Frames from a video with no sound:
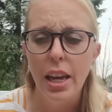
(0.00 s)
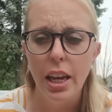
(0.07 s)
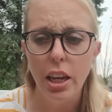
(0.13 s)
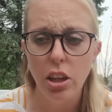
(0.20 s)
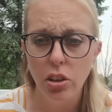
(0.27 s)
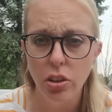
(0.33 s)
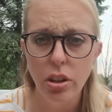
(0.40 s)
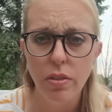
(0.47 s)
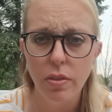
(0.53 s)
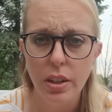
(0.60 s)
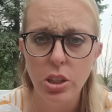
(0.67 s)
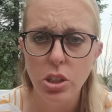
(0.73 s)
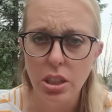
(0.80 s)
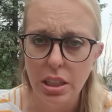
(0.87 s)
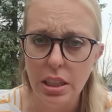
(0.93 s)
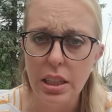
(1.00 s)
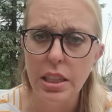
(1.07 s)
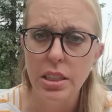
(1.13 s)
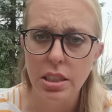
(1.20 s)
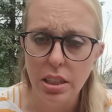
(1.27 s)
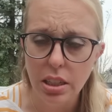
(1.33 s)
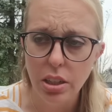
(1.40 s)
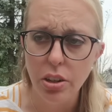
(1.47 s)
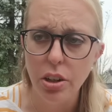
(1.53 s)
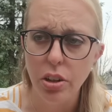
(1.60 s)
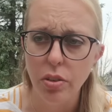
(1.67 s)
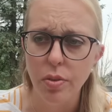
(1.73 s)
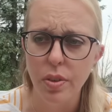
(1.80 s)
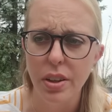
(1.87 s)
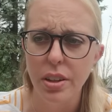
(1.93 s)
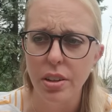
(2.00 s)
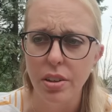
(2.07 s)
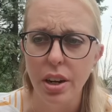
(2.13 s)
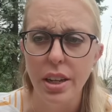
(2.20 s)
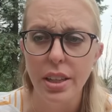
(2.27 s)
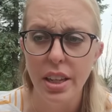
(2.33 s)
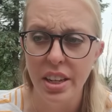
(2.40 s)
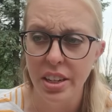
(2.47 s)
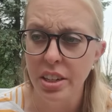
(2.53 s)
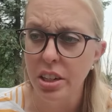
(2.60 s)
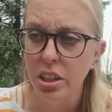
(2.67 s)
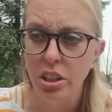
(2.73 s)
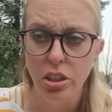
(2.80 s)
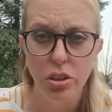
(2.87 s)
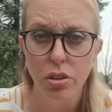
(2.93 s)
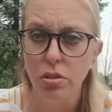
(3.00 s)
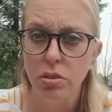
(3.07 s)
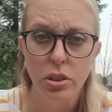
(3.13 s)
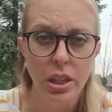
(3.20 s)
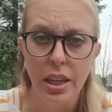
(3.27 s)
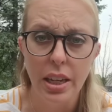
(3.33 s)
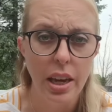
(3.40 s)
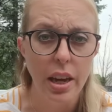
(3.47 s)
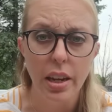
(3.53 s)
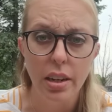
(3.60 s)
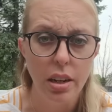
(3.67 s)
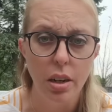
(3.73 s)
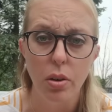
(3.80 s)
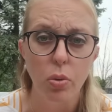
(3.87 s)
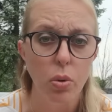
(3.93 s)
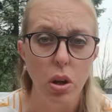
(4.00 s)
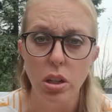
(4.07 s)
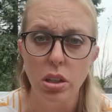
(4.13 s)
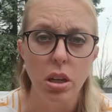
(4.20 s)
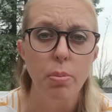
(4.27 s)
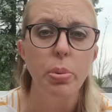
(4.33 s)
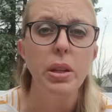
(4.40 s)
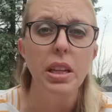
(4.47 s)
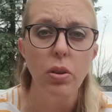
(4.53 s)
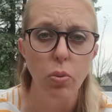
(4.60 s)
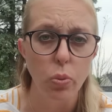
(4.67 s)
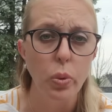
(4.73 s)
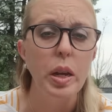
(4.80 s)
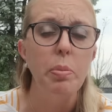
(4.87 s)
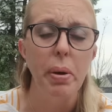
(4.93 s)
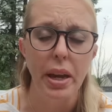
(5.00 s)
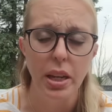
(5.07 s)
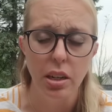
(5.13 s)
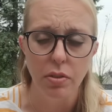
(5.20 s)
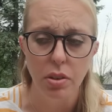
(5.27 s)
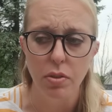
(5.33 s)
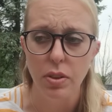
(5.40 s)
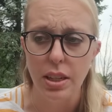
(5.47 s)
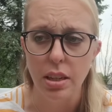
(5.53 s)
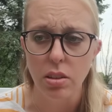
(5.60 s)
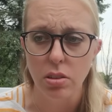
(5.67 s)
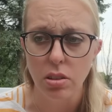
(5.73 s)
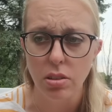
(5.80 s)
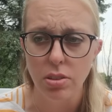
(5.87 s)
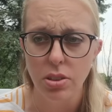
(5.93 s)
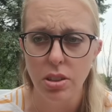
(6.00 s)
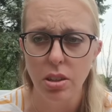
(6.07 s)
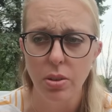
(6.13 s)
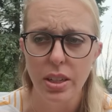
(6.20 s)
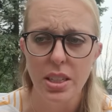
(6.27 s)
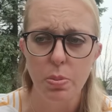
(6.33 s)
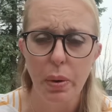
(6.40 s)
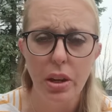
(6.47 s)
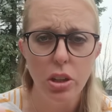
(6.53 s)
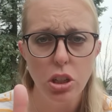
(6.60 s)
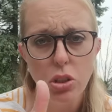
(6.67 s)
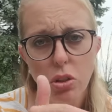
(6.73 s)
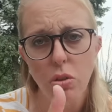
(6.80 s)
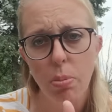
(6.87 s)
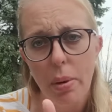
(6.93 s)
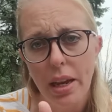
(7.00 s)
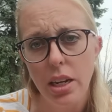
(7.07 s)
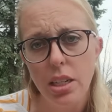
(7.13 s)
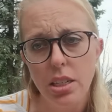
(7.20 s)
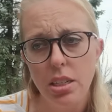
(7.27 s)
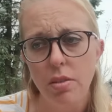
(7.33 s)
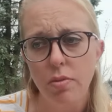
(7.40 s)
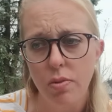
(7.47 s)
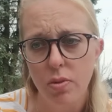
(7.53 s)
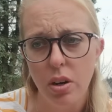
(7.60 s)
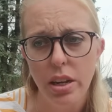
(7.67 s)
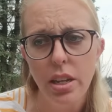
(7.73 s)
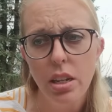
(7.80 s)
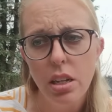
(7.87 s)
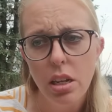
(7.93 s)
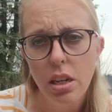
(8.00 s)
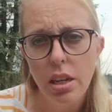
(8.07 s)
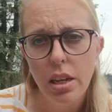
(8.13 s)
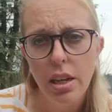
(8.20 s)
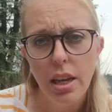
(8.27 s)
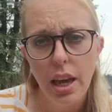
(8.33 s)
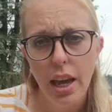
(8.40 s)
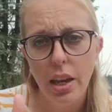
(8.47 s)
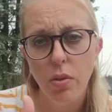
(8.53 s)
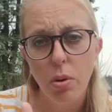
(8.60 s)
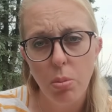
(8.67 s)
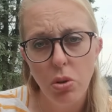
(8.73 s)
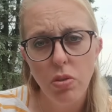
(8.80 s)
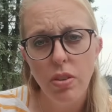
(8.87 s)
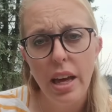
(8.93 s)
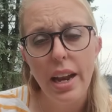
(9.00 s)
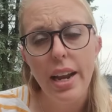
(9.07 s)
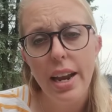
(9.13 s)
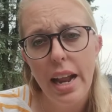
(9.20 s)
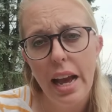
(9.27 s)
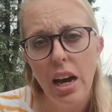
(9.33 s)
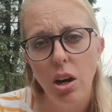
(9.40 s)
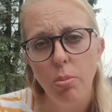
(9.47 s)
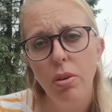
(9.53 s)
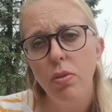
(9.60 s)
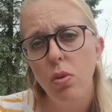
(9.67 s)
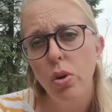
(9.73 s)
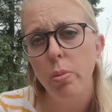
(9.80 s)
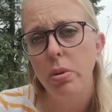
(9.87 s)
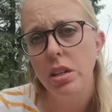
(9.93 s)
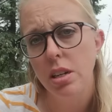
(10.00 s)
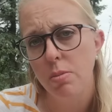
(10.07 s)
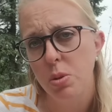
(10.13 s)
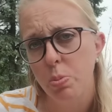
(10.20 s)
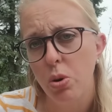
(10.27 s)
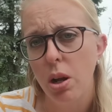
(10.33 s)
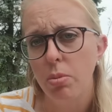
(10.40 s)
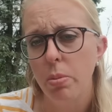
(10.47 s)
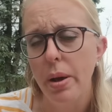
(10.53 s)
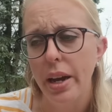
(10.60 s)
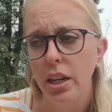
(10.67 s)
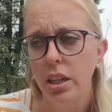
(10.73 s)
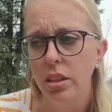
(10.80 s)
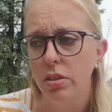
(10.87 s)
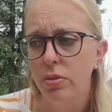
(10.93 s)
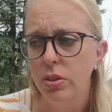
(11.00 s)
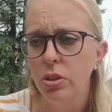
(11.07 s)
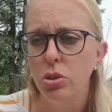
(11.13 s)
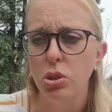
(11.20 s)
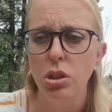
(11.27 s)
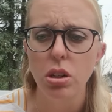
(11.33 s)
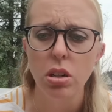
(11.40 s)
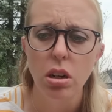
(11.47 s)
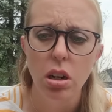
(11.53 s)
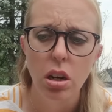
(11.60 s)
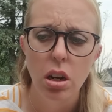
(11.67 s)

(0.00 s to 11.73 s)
it could eventually lead to clear coat failure, and then you're looking at a complete repaint of your vehicle. So it's better to do the maintenance up front and remove that now before it becomes problematic in the future.